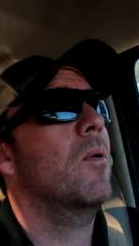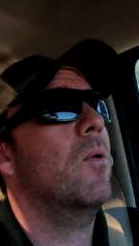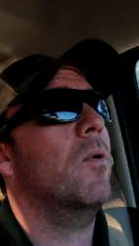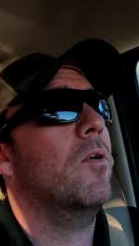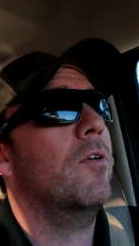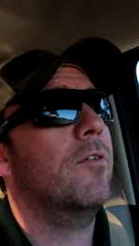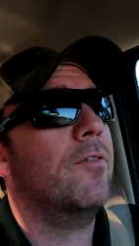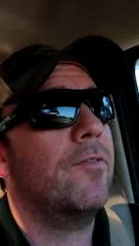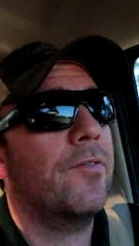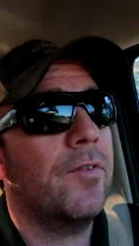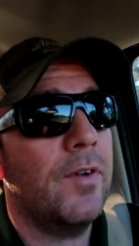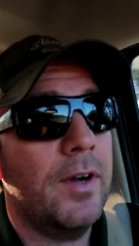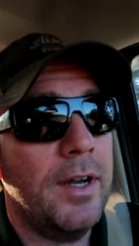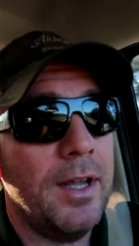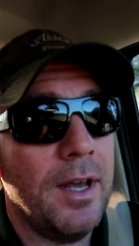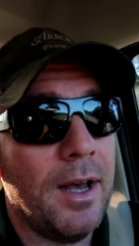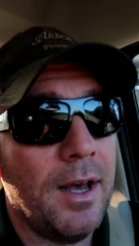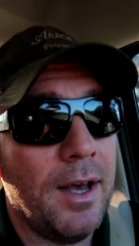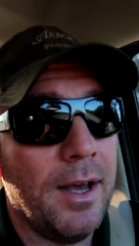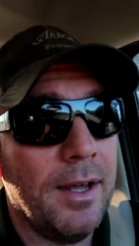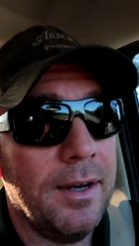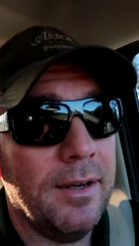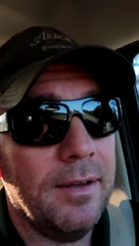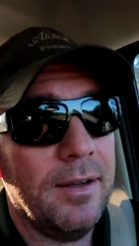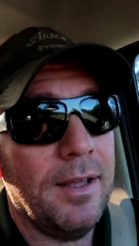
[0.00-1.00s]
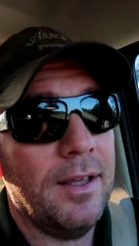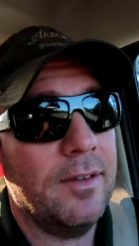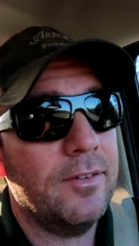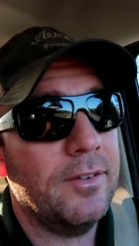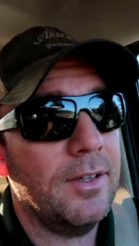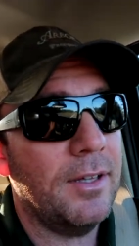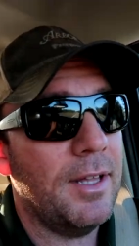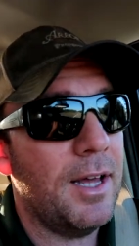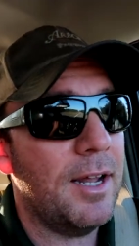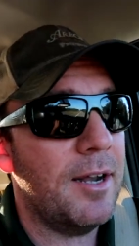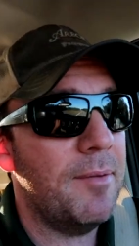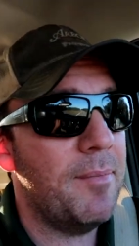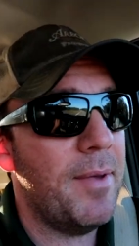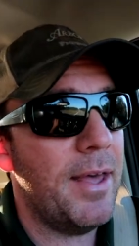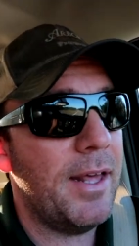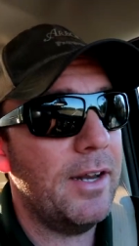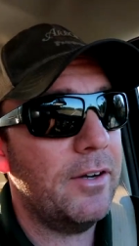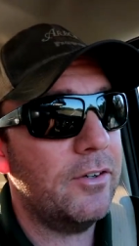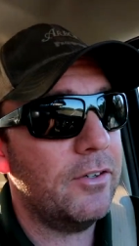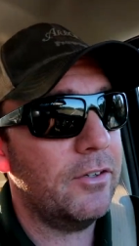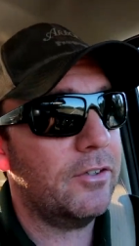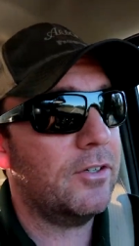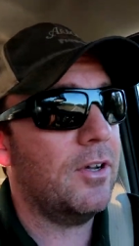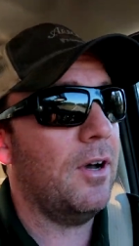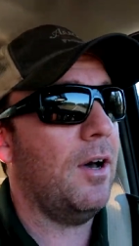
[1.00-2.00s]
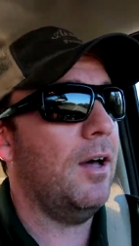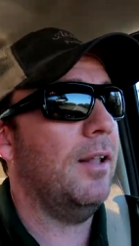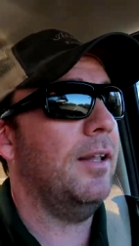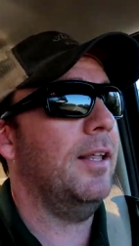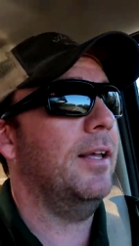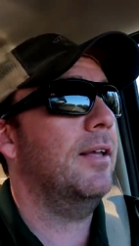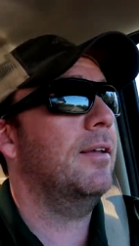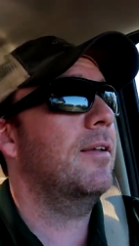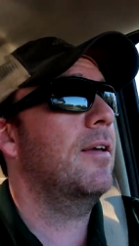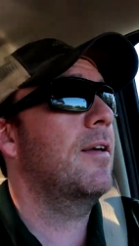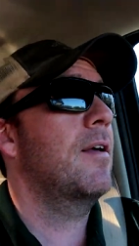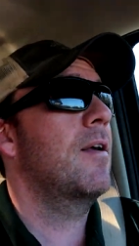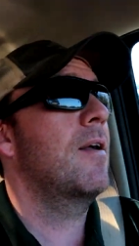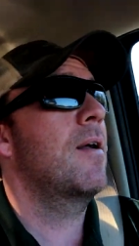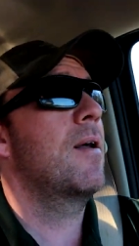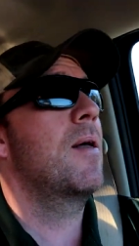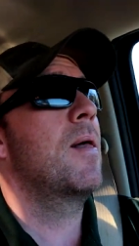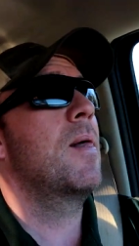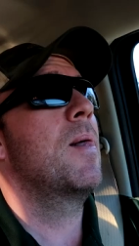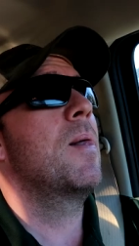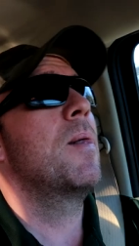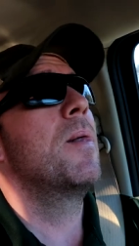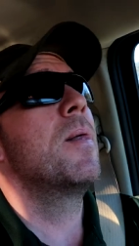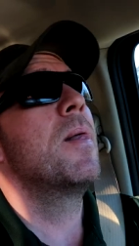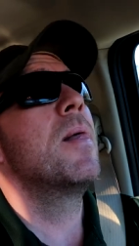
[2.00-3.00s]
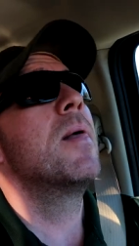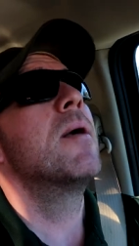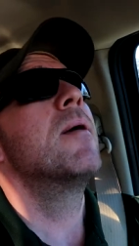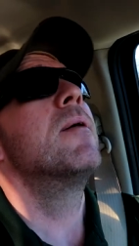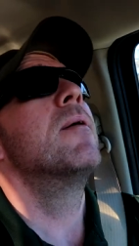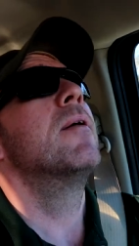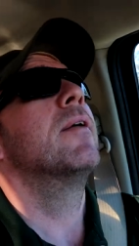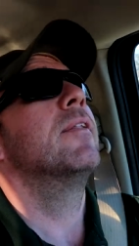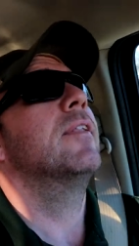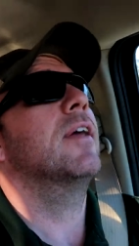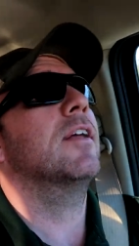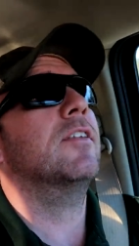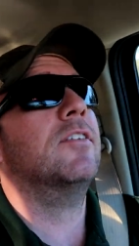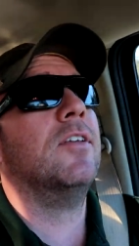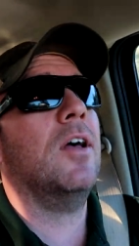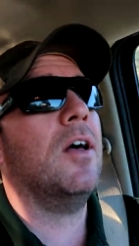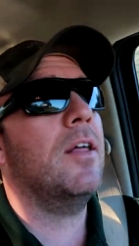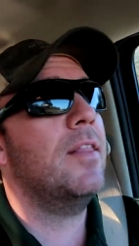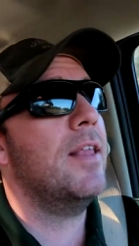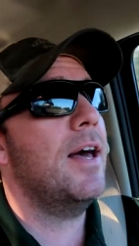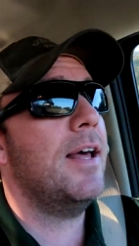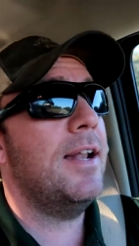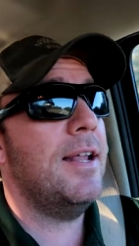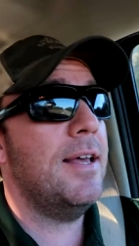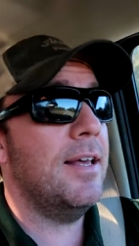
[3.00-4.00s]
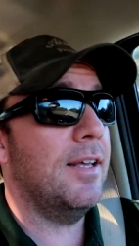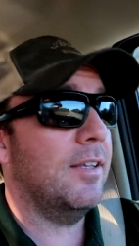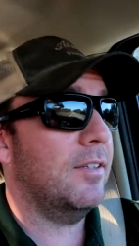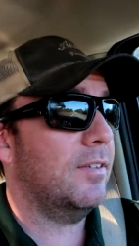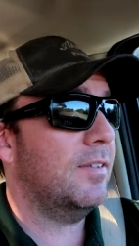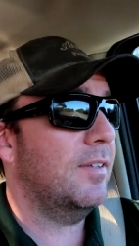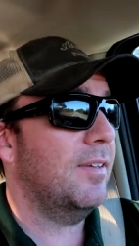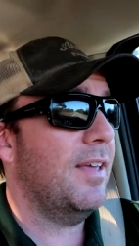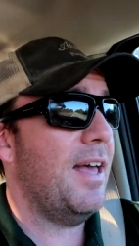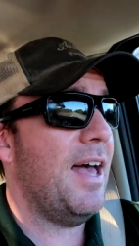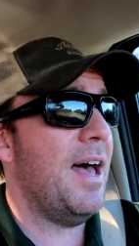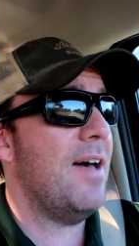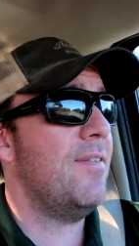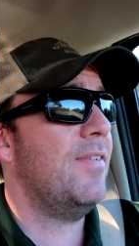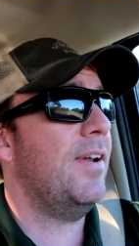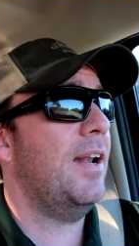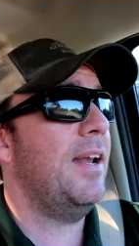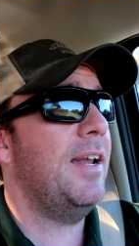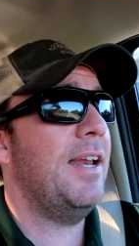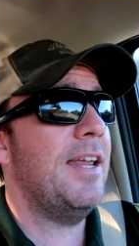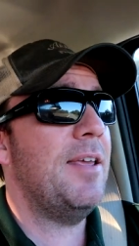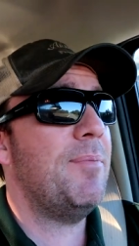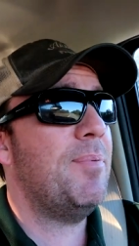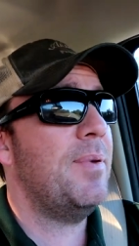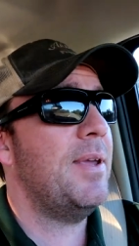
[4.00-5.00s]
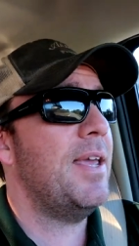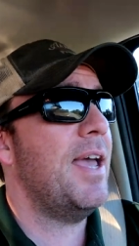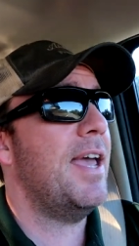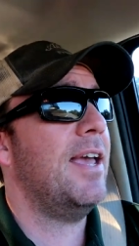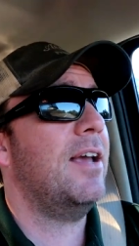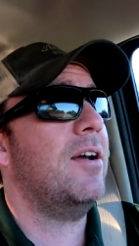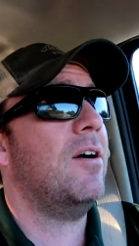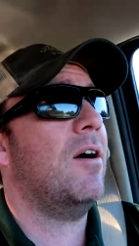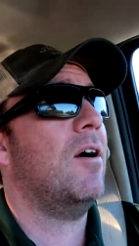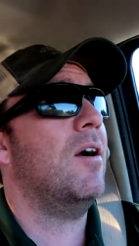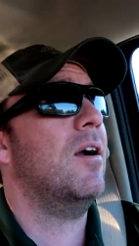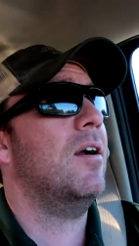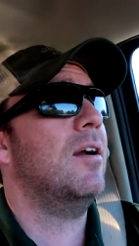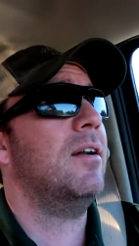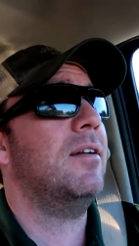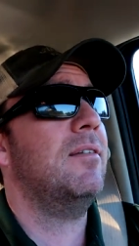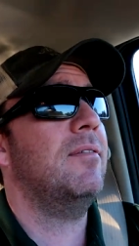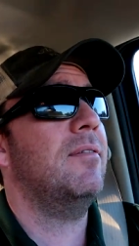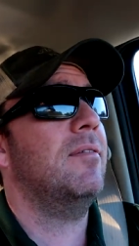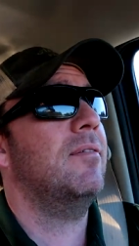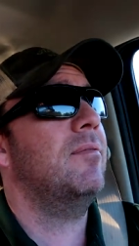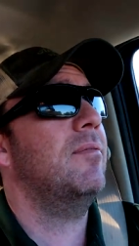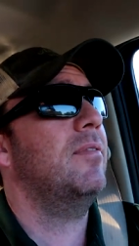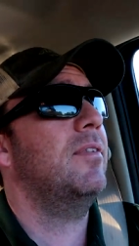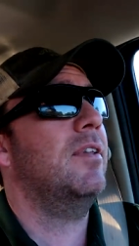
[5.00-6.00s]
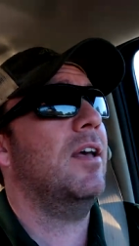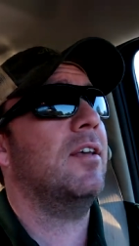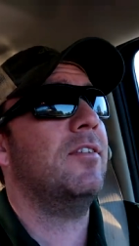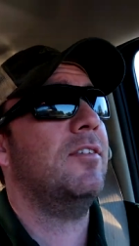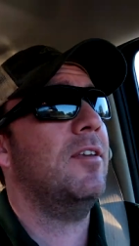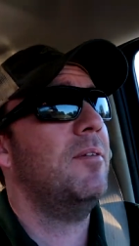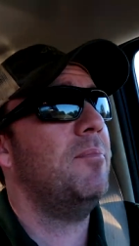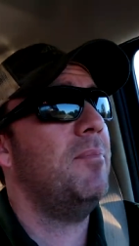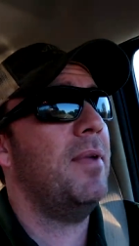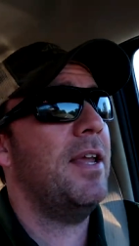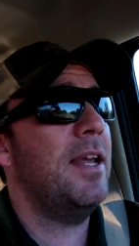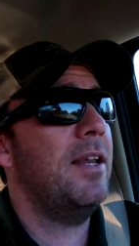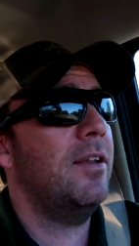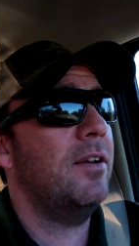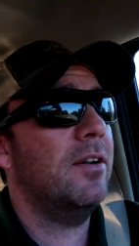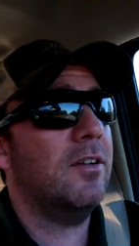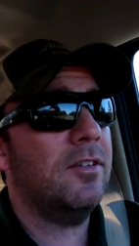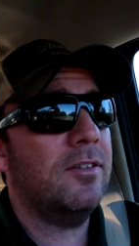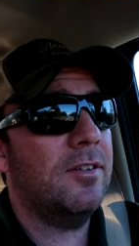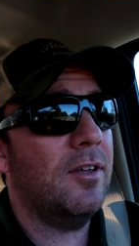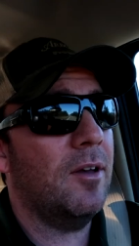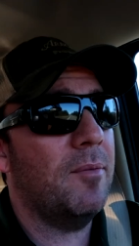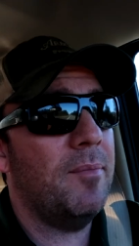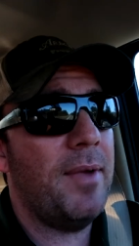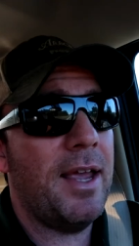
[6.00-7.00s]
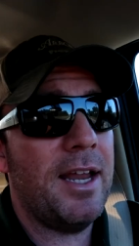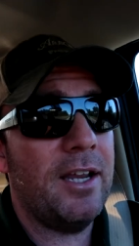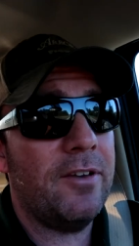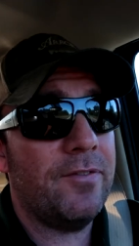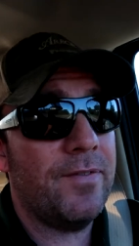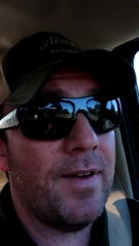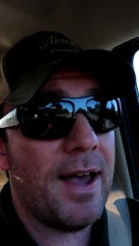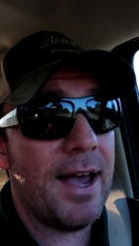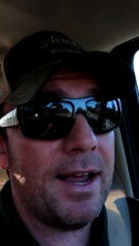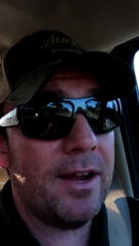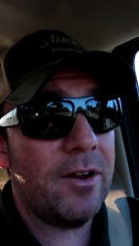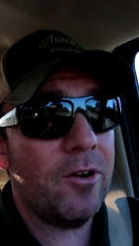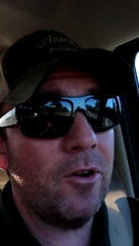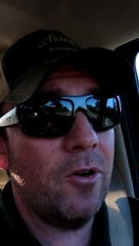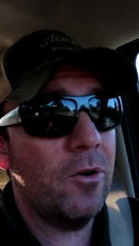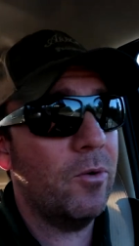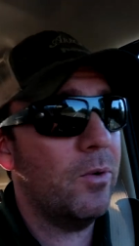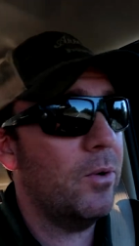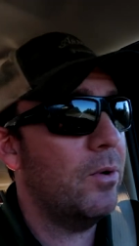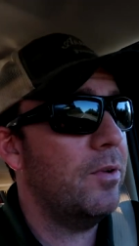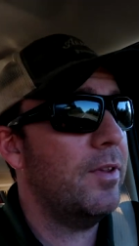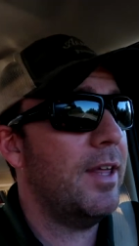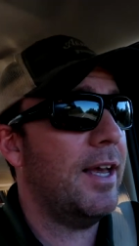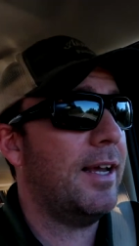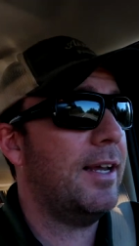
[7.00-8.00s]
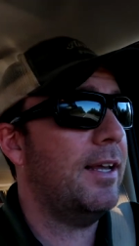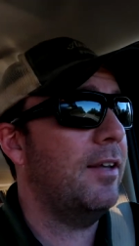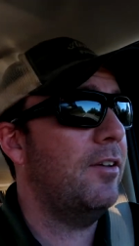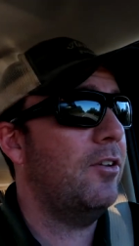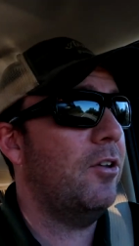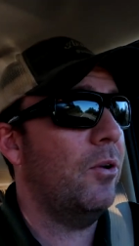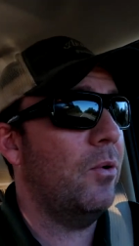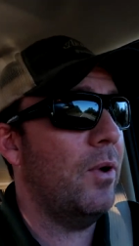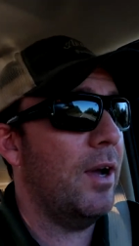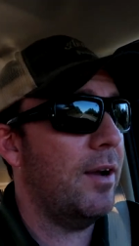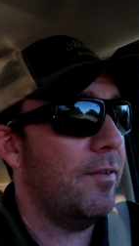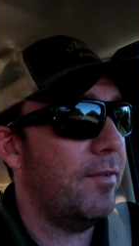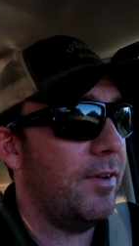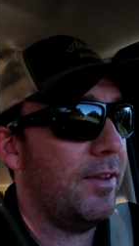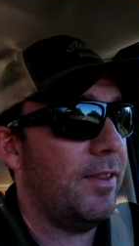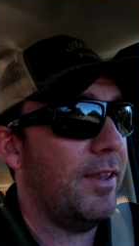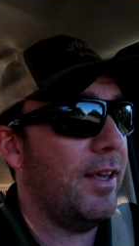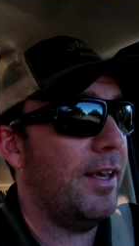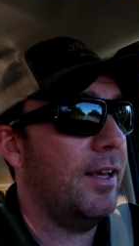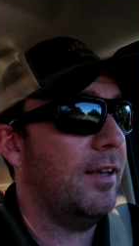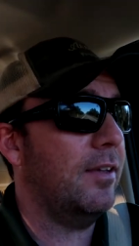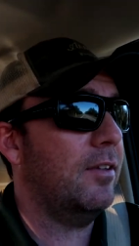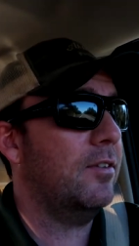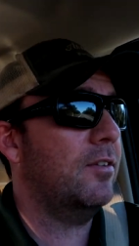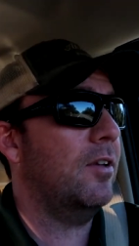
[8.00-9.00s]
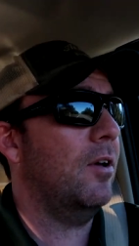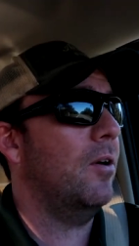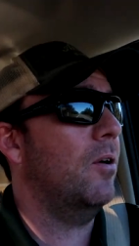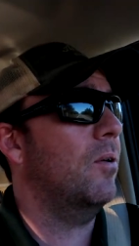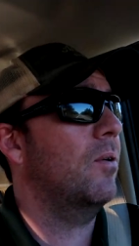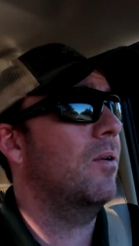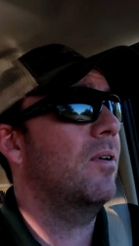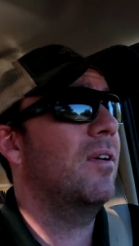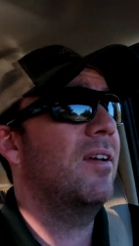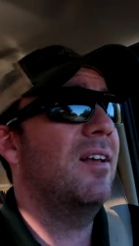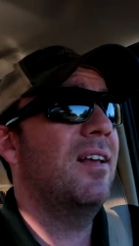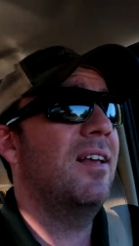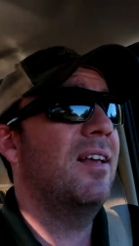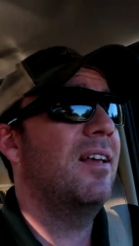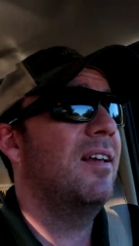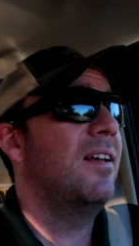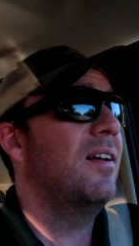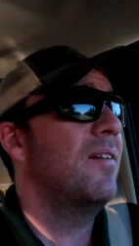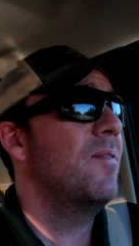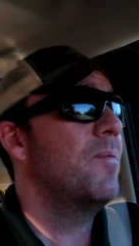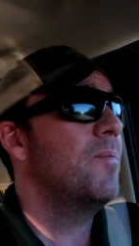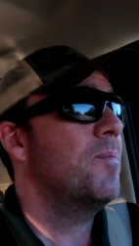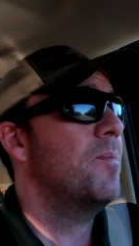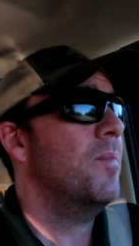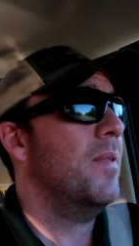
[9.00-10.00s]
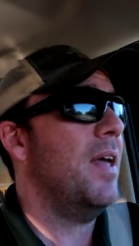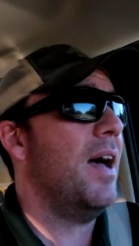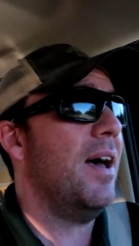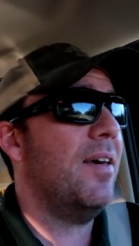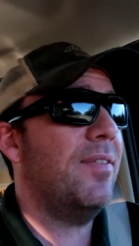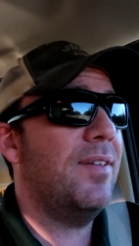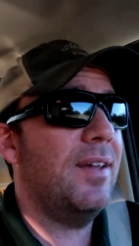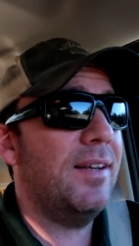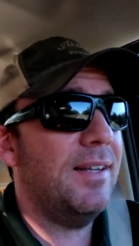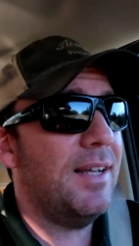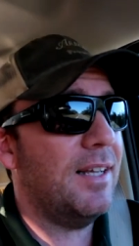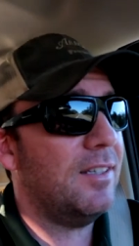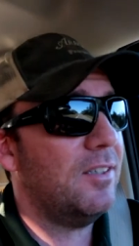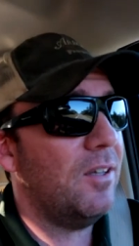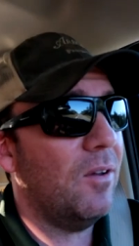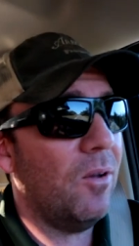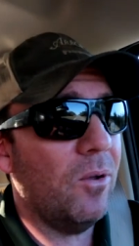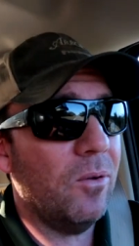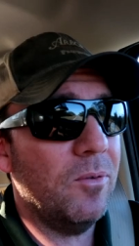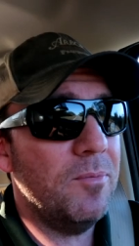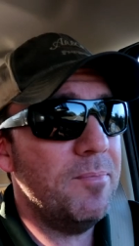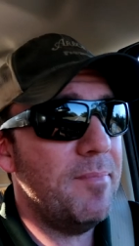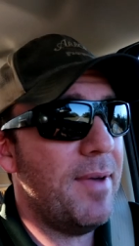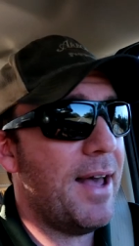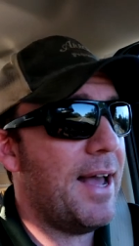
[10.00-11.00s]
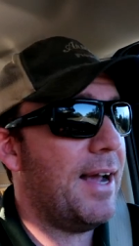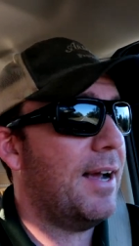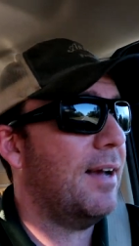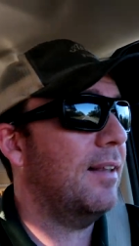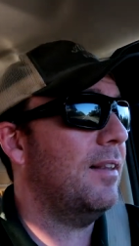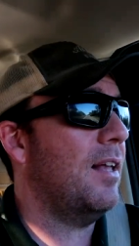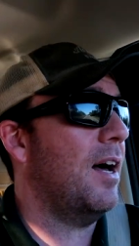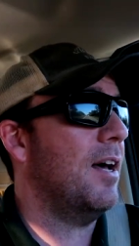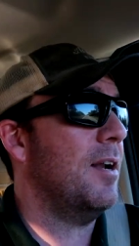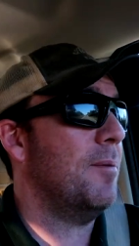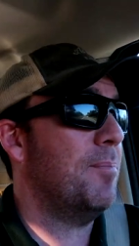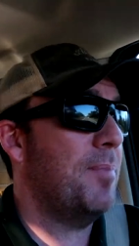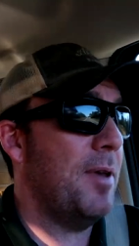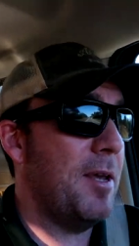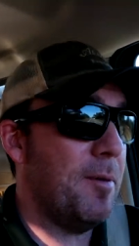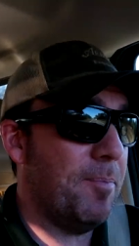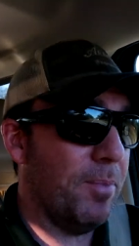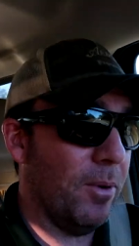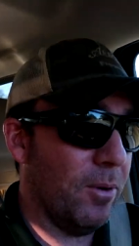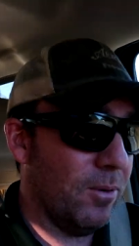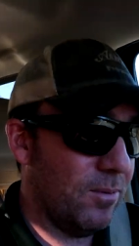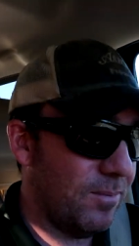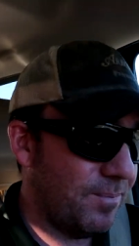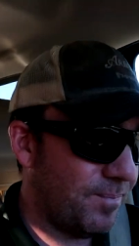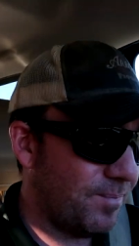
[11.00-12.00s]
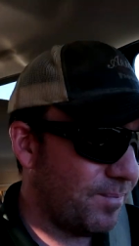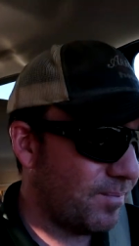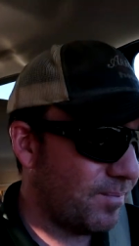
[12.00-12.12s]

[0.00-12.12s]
or Freon as a lot of managers call it. That's all that is. Having an EPA card doesn't mean you're some HVAC guru that can do everything. So I think that's holding back a lot of people.